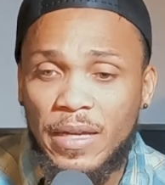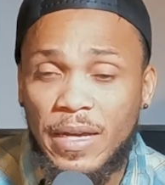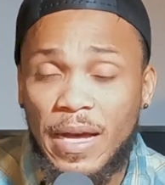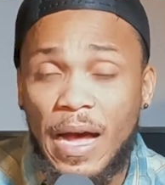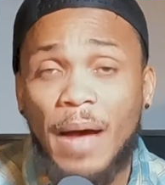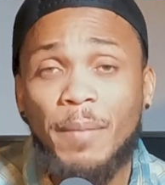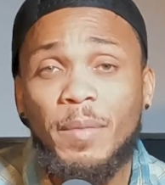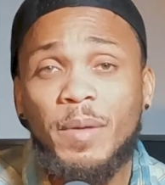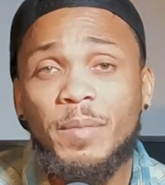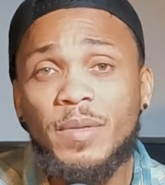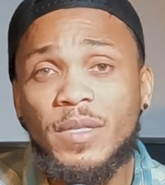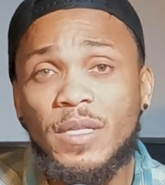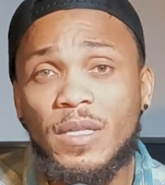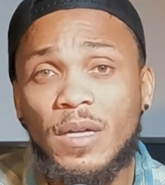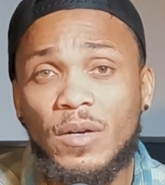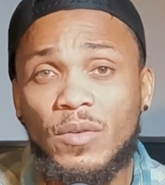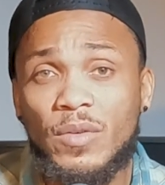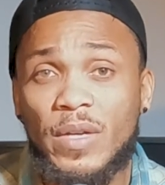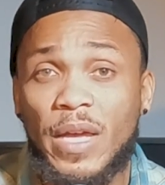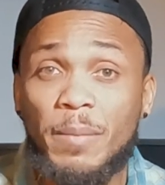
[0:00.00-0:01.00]
Comment
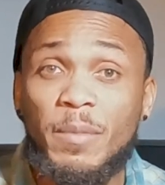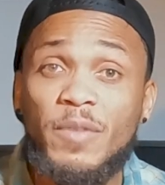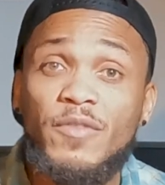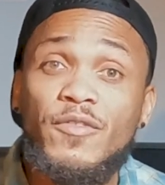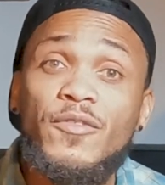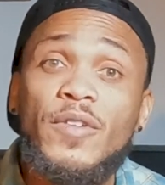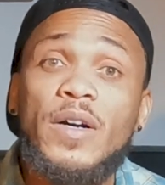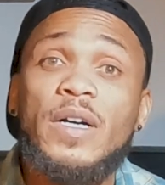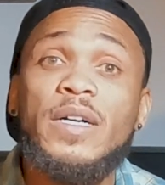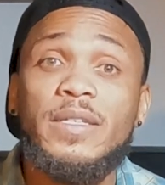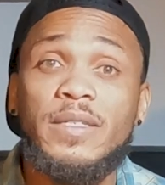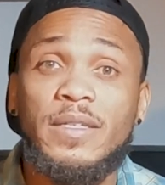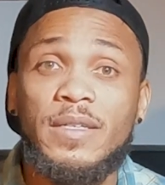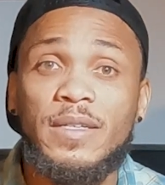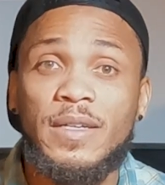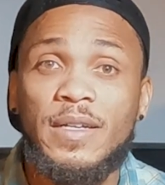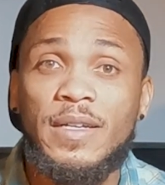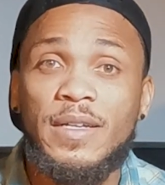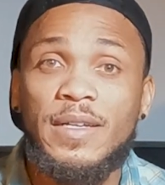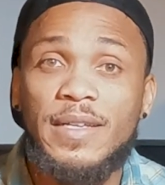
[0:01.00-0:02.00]
below, game of fun,
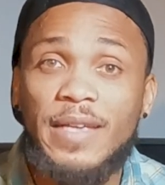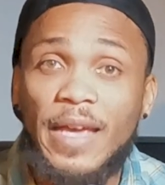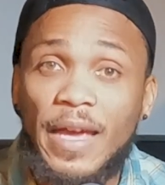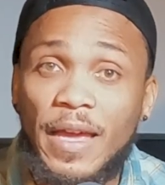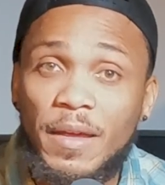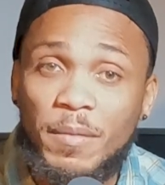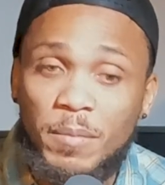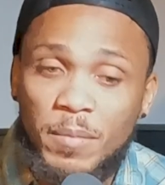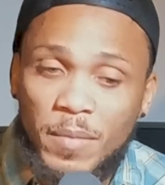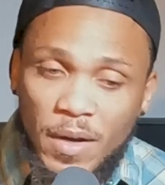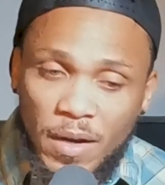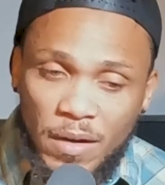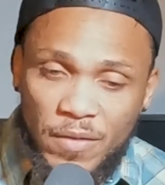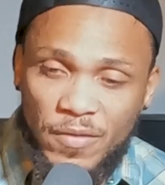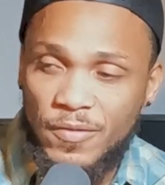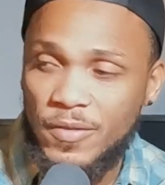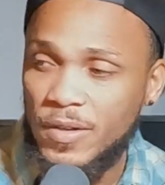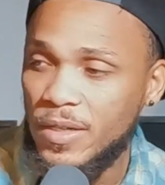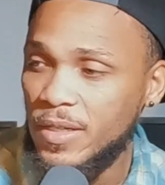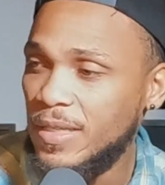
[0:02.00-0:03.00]
game of
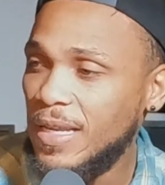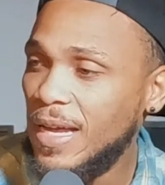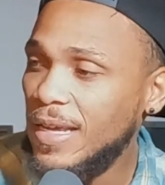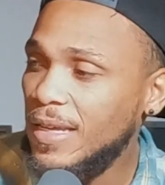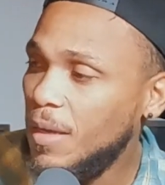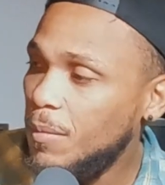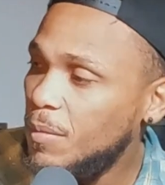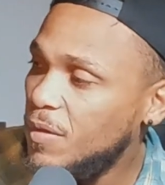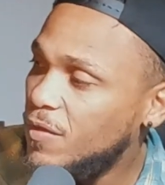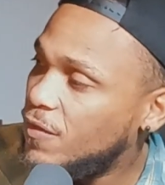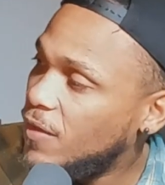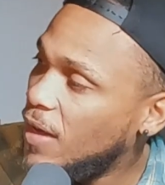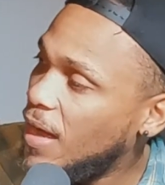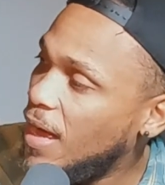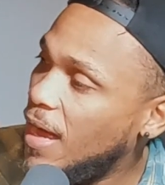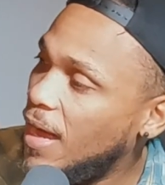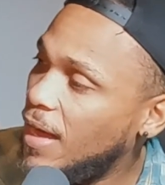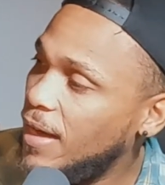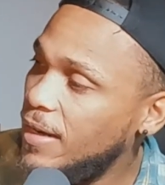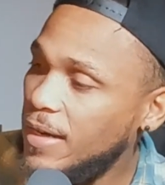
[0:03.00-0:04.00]
fun, not game of
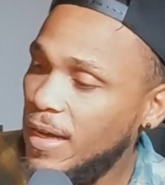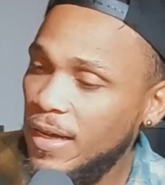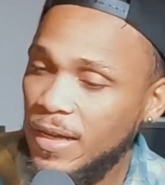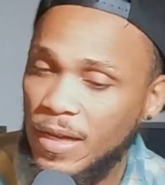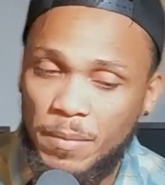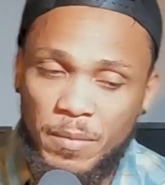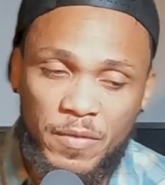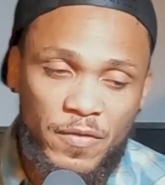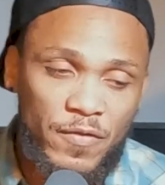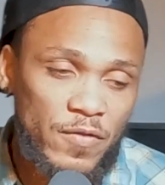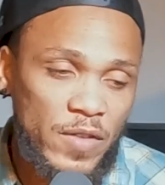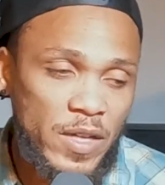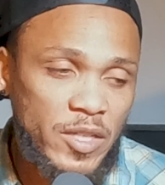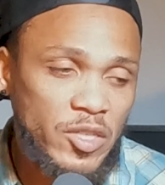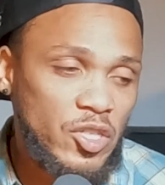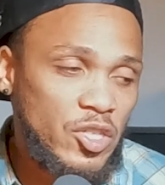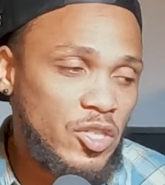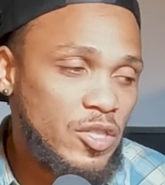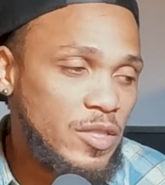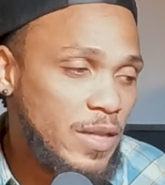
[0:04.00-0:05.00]
fire, not game of
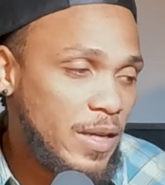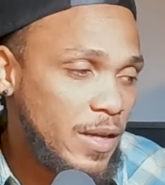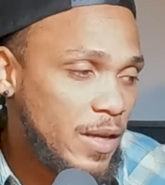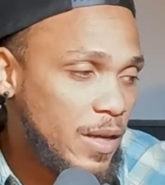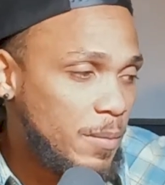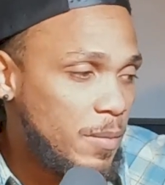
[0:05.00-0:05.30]
fresh, not